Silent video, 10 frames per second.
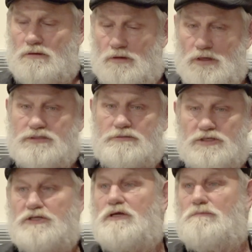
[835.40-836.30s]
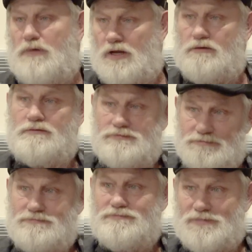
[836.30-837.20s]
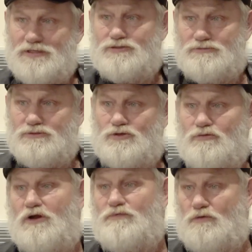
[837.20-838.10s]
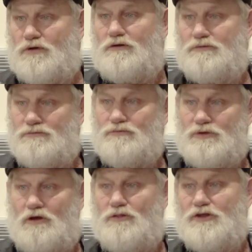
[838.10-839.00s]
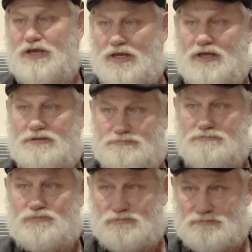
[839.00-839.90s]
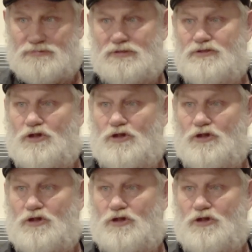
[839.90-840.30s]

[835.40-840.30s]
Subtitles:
Well, it's getting better. It's a little rough over there with all the kids and